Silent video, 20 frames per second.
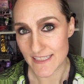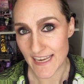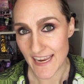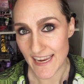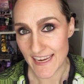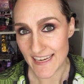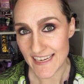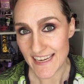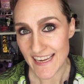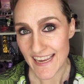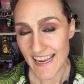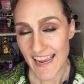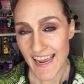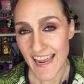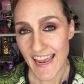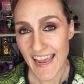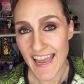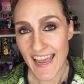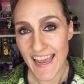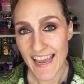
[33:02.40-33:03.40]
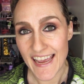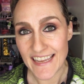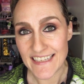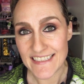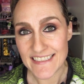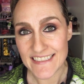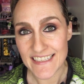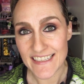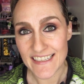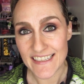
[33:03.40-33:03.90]
Day.
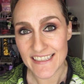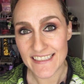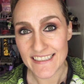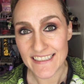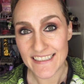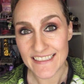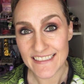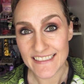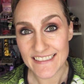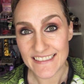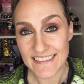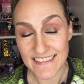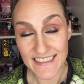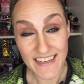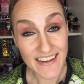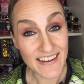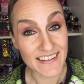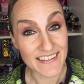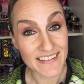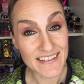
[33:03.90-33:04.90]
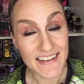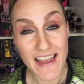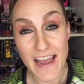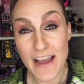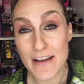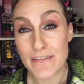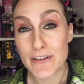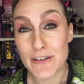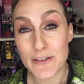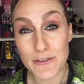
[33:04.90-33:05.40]
And yeah,
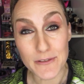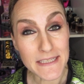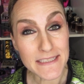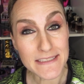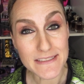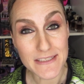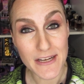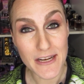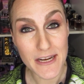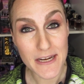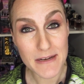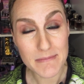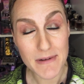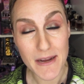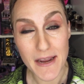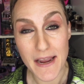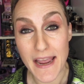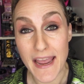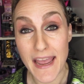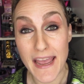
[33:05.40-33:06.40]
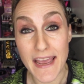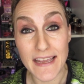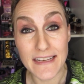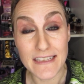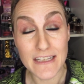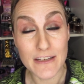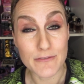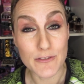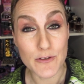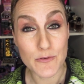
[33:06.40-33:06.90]
have a great time.
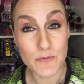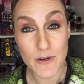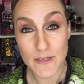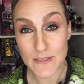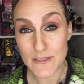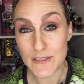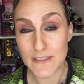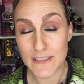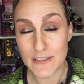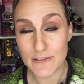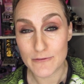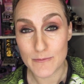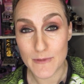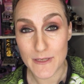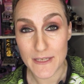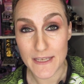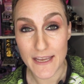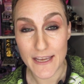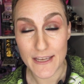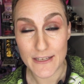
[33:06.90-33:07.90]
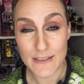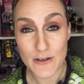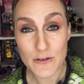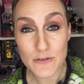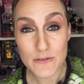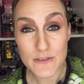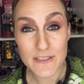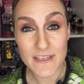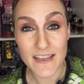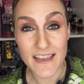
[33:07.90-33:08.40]
And if you want to leave me a
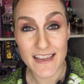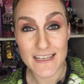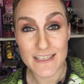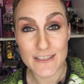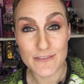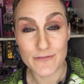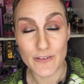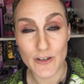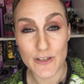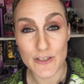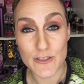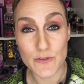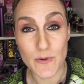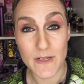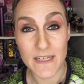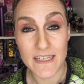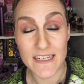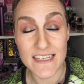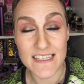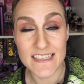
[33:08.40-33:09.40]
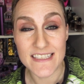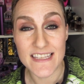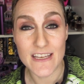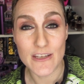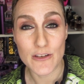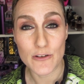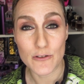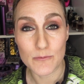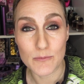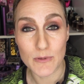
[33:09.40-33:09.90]
note as far as what it is
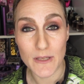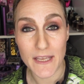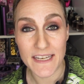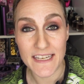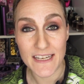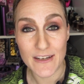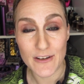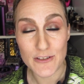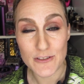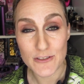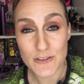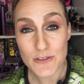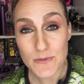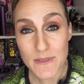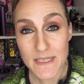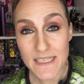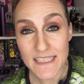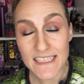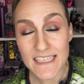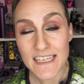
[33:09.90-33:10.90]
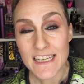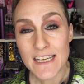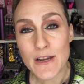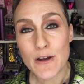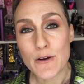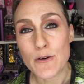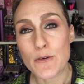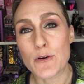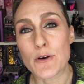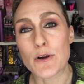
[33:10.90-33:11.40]
that you're planning on doing
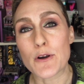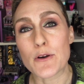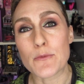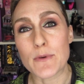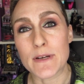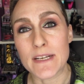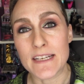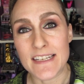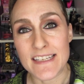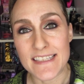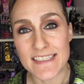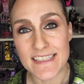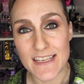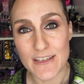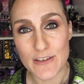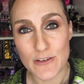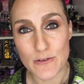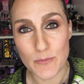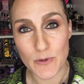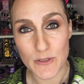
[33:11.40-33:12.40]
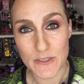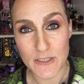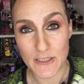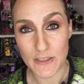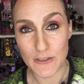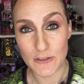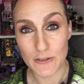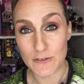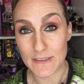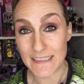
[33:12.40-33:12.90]
or what it is that you
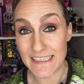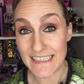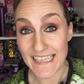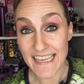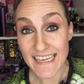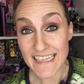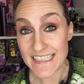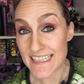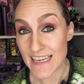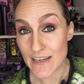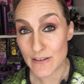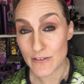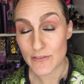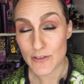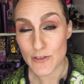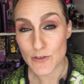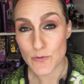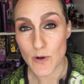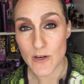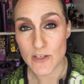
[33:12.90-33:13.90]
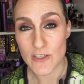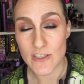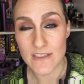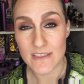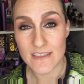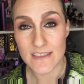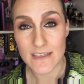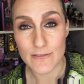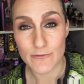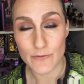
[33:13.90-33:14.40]
particularly liked out of the
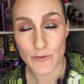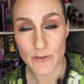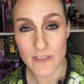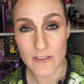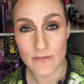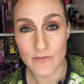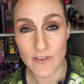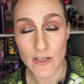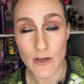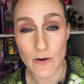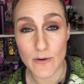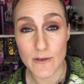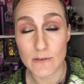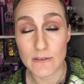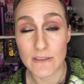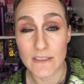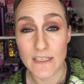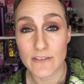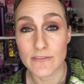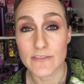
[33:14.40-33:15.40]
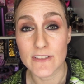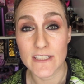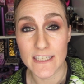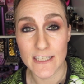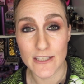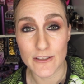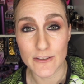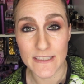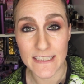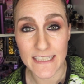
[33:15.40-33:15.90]
swatches for this video, I'd love to
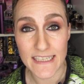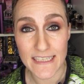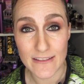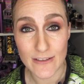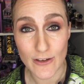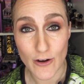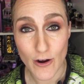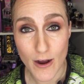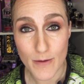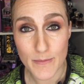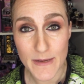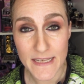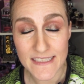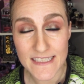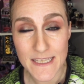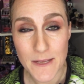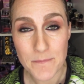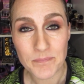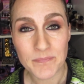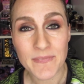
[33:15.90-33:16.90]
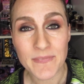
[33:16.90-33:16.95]
hear it in the comments.